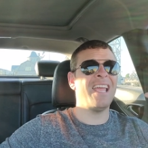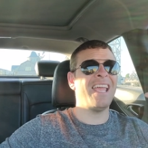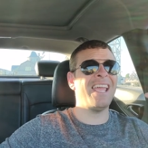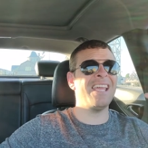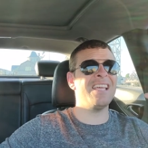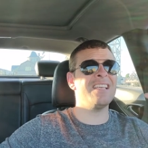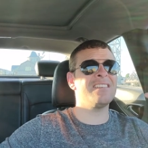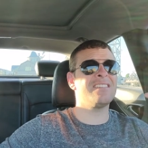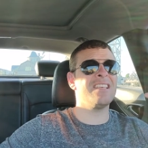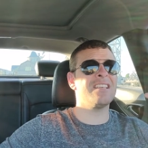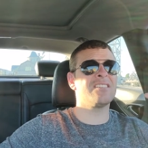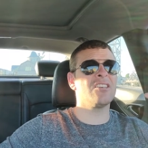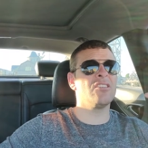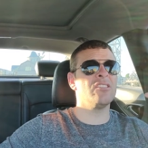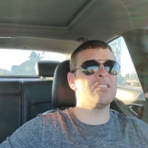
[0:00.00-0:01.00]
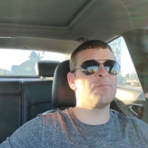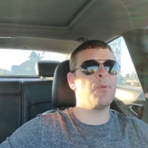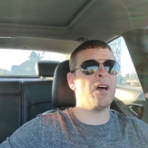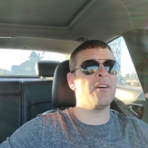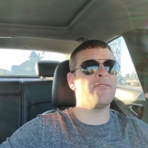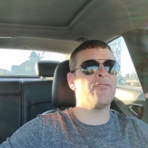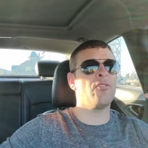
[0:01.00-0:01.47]
Is this a good
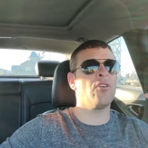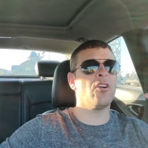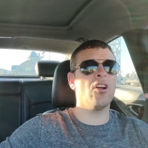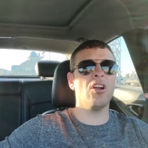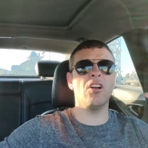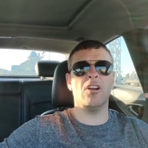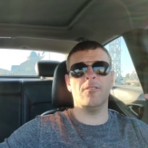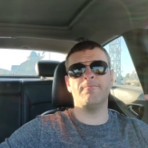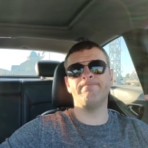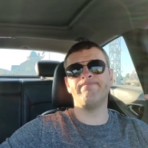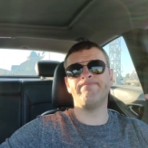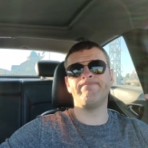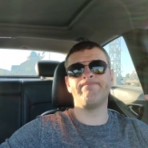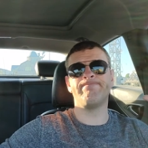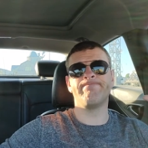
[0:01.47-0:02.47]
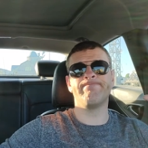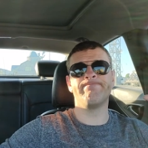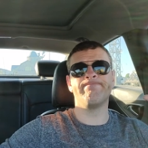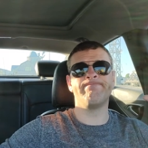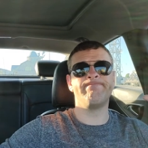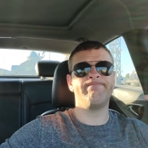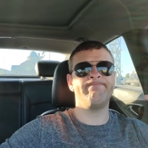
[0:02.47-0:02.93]
spot for her?
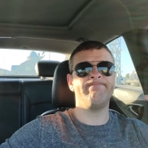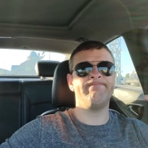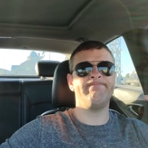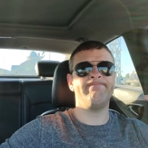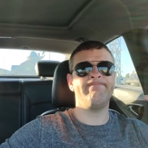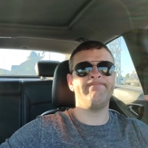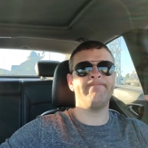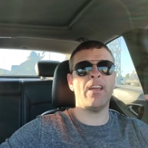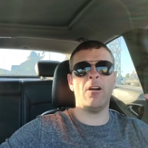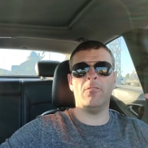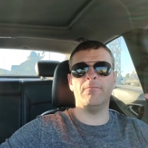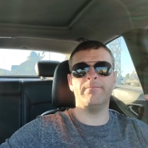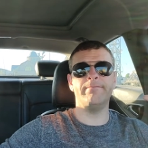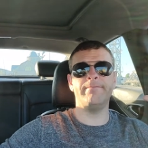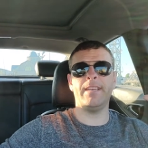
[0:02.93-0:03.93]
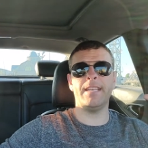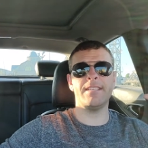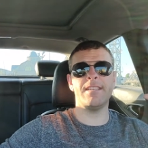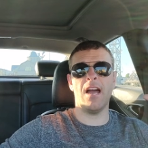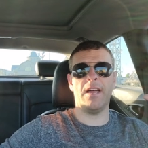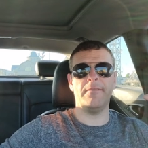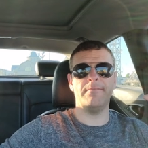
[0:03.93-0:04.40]
No, it is
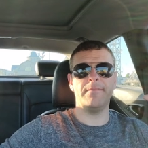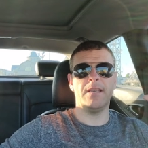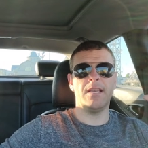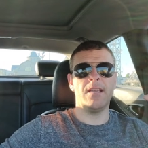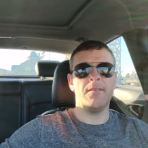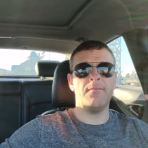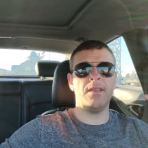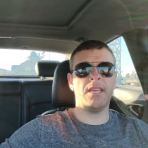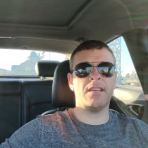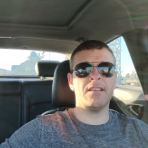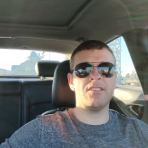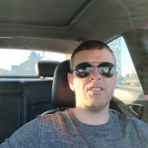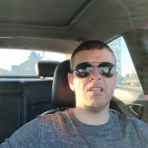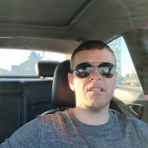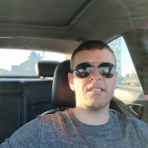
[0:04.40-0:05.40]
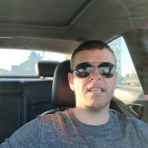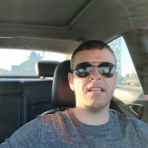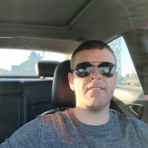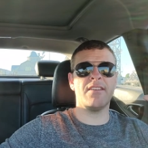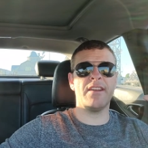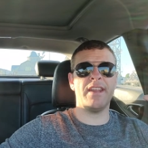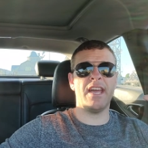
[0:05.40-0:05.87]
not because she doesn't get
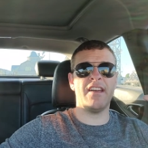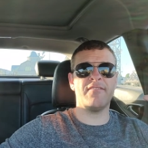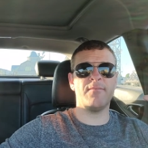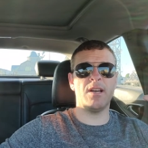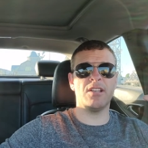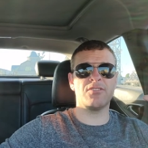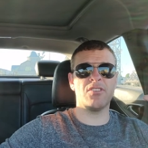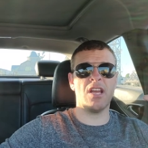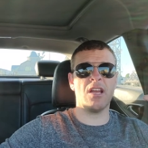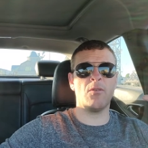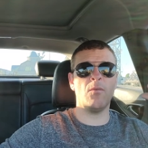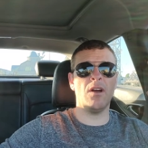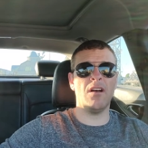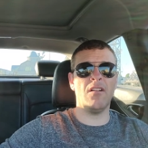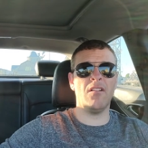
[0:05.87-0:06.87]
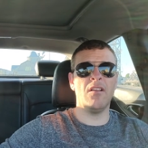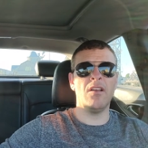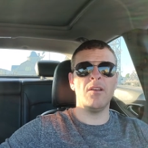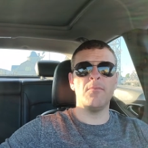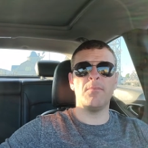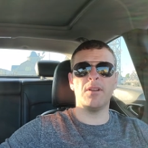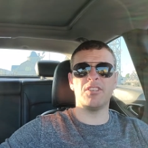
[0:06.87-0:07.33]
around a half mile track well,
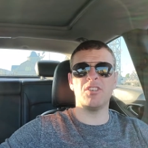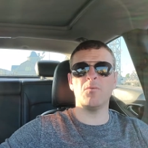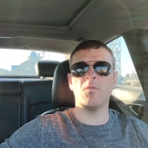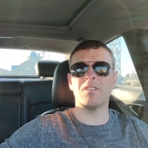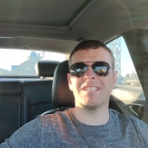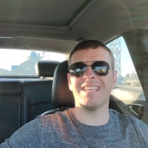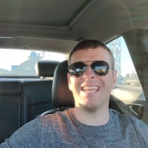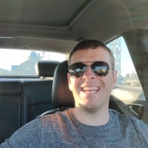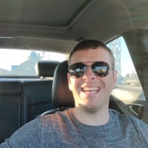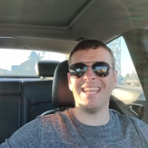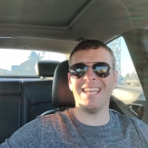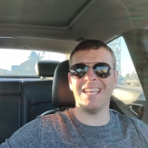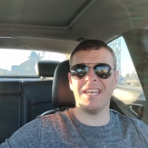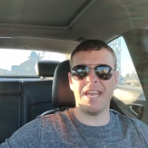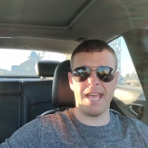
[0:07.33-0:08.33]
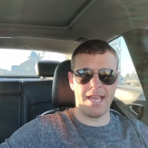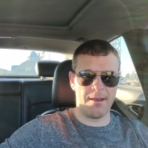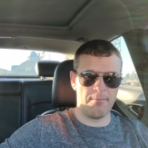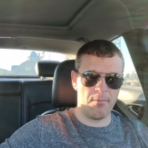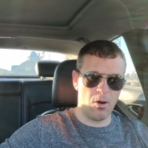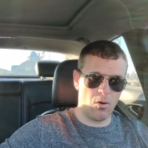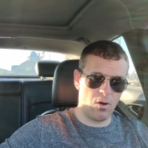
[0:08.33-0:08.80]
but she wasn't getting in at
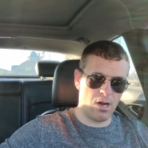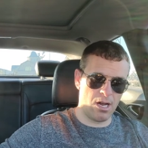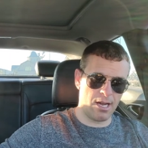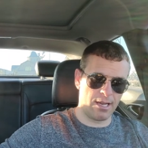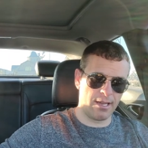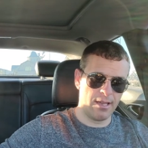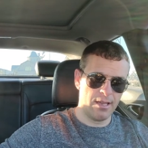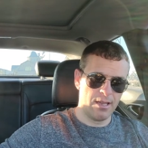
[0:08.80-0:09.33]
Mohawk.